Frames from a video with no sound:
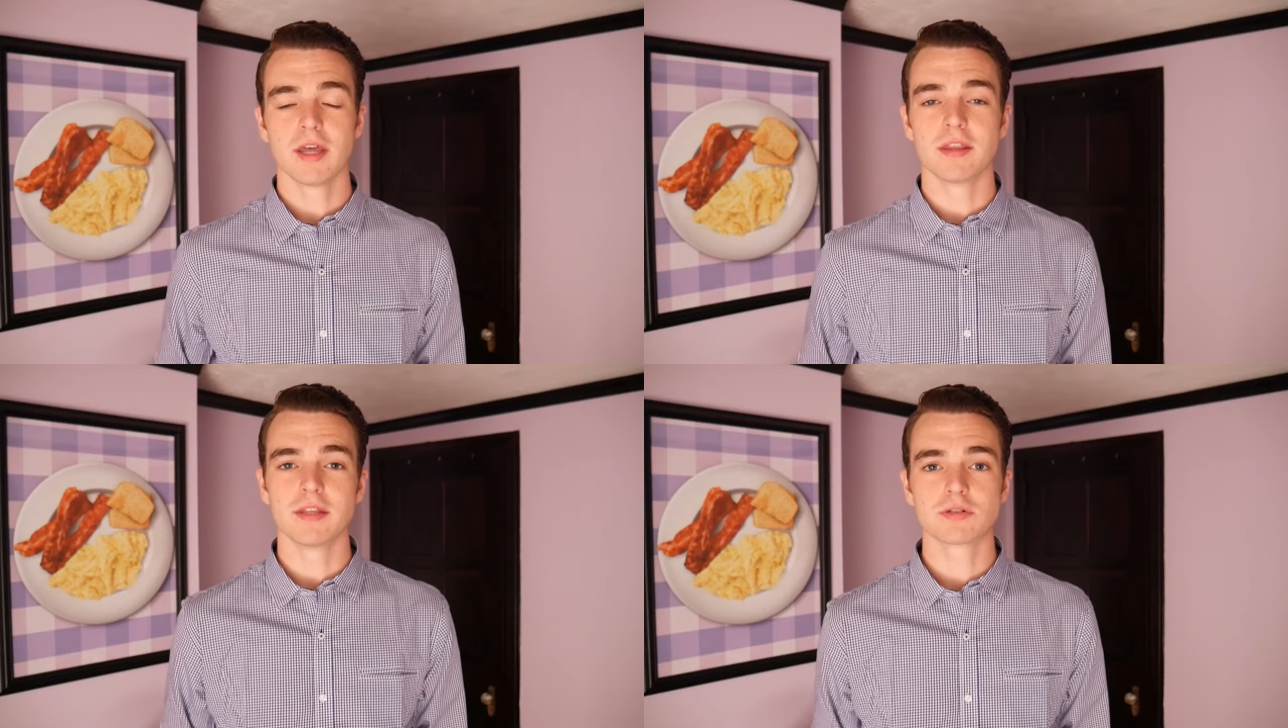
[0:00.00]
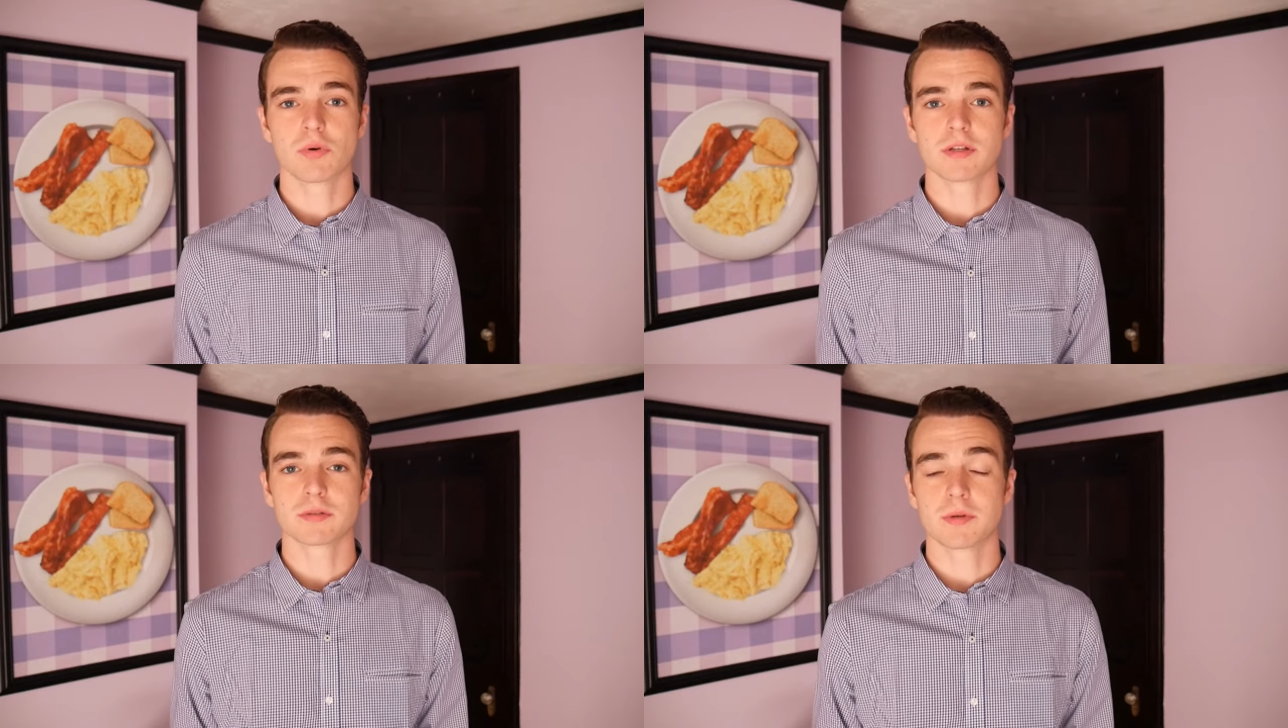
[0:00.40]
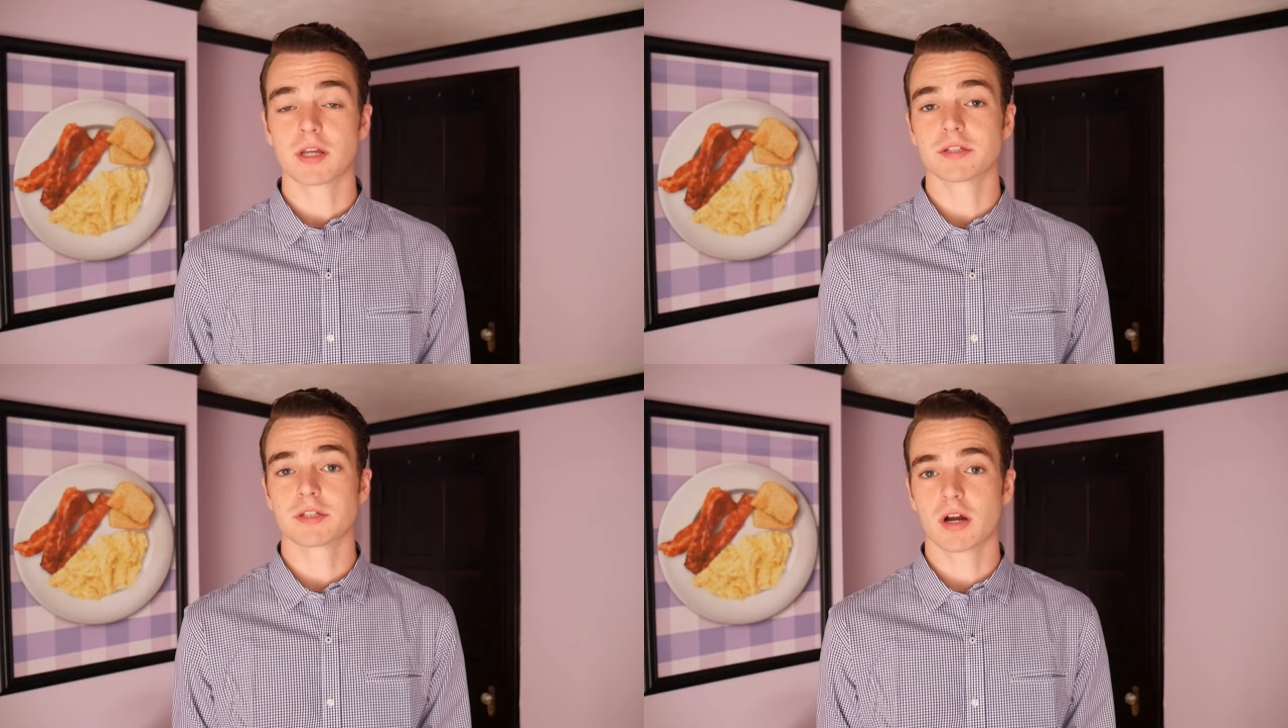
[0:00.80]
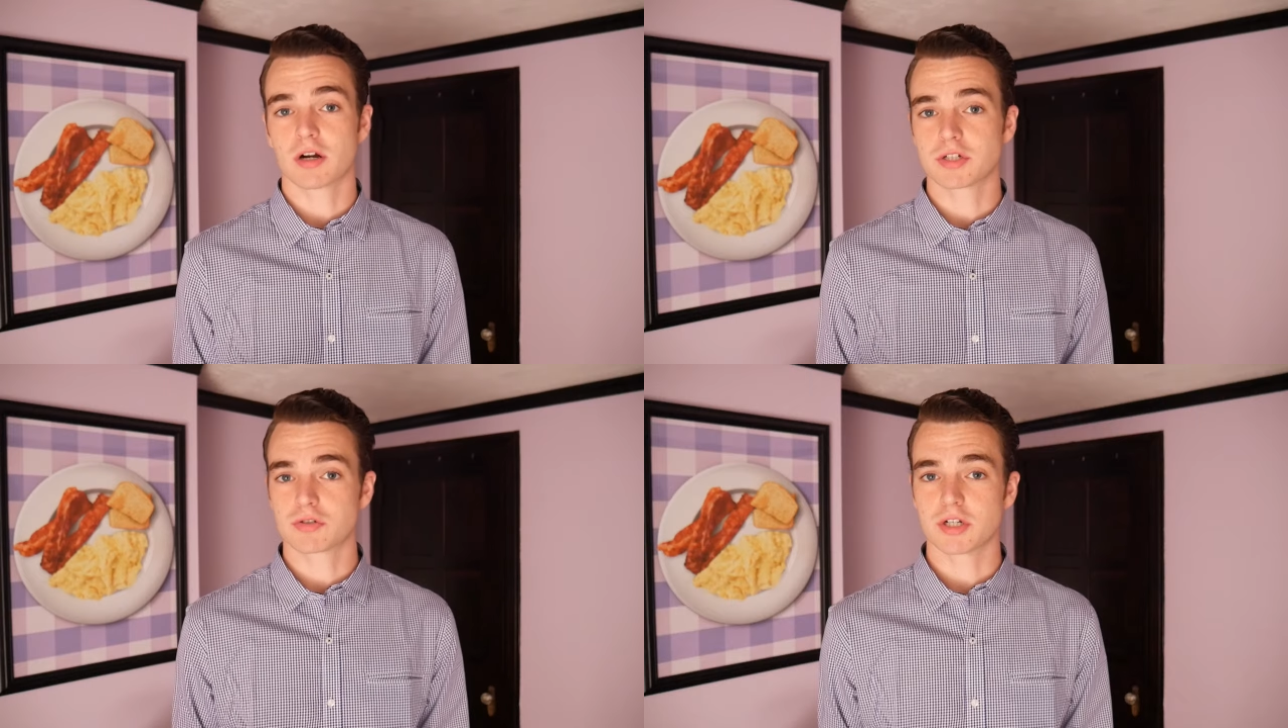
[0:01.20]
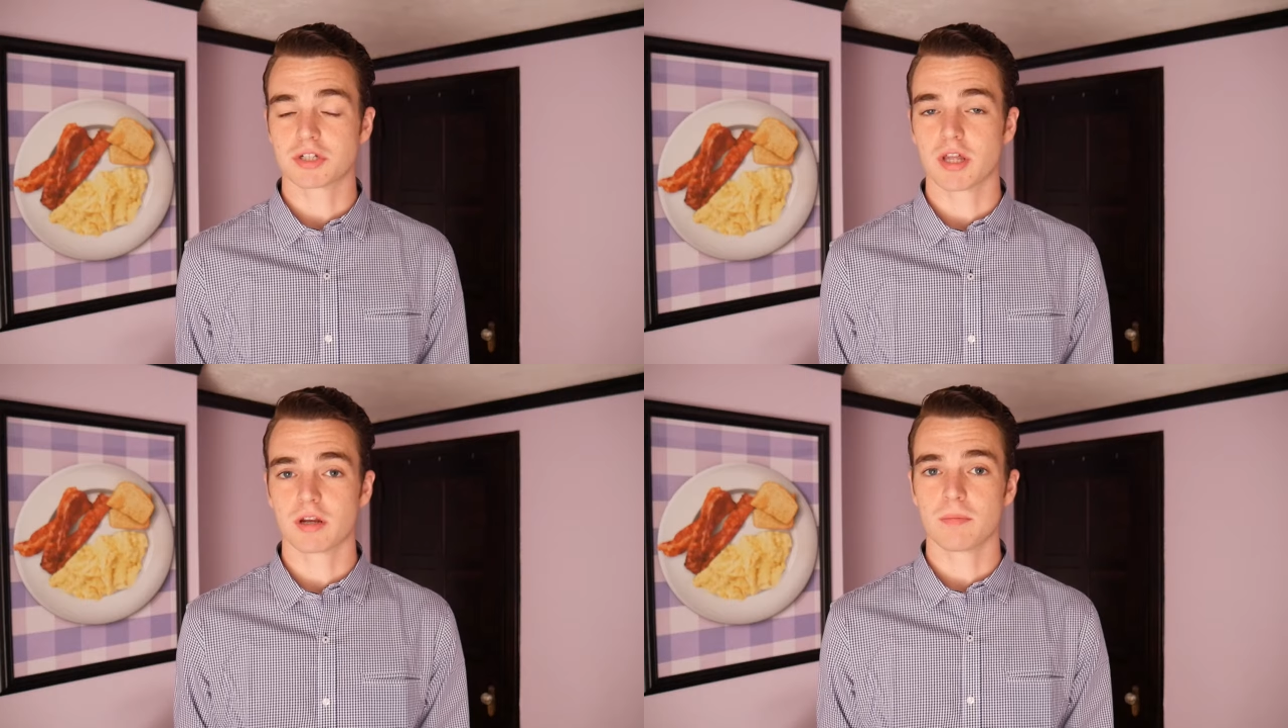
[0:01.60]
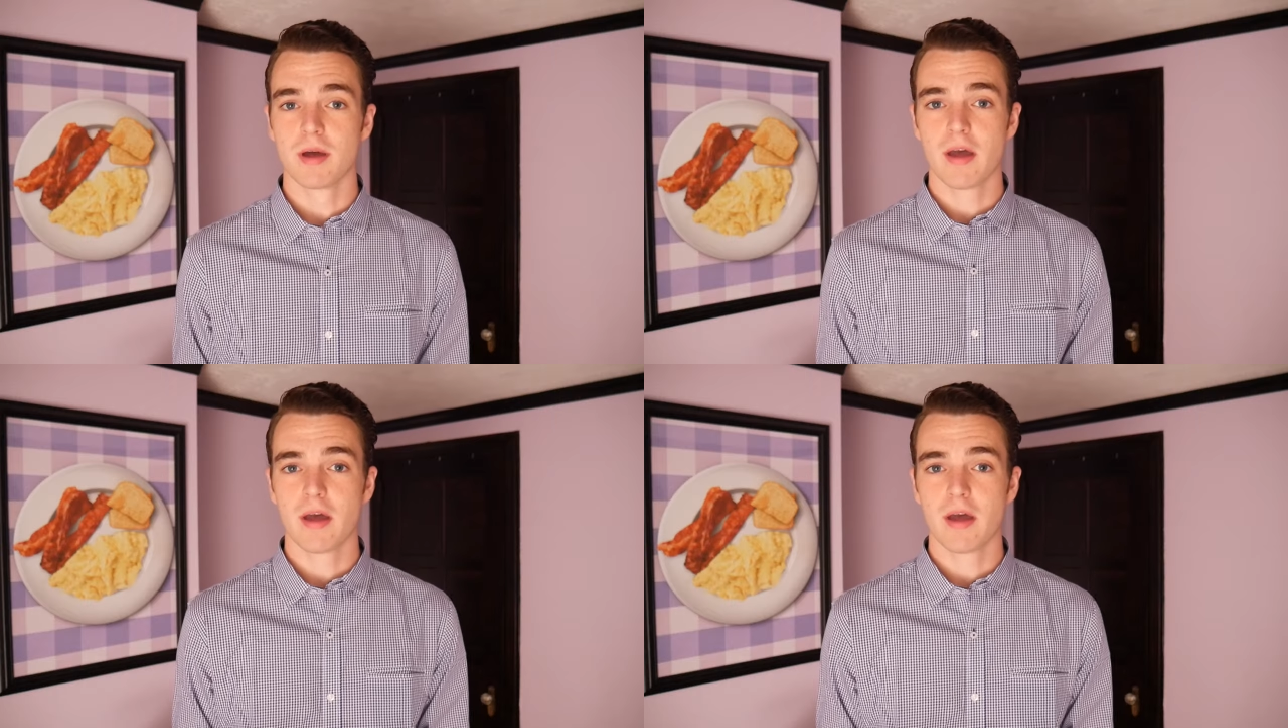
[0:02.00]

and these ones, because they are a stretch denim,